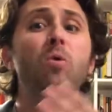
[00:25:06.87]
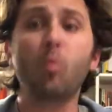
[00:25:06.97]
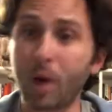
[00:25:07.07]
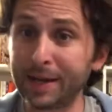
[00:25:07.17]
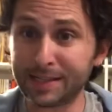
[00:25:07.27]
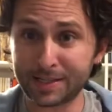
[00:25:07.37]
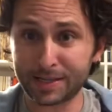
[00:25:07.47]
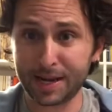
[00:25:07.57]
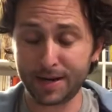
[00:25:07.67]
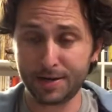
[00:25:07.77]
Why
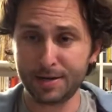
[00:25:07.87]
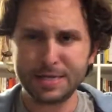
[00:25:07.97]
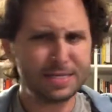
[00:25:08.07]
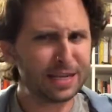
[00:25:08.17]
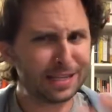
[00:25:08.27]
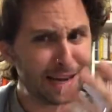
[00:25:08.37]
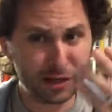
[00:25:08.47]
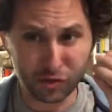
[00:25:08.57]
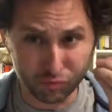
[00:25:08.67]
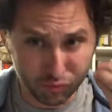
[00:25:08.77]
desiccated? Desiccated
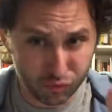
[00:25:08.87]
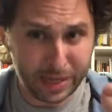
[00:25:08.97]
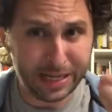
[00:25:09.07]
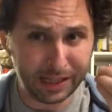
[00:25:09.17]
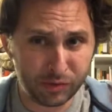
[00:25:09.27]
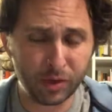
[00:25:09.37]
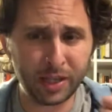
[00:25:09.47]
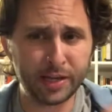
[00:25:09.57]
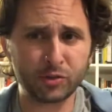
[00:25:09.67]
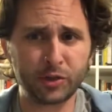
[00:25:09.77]
is a really, really
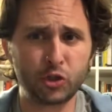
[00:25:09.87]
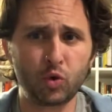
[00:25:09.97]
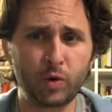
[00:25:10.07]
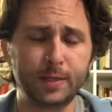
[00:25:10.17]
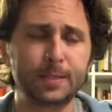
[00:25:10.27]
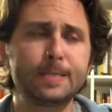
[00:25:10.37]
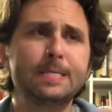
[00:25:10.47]
interesting choice.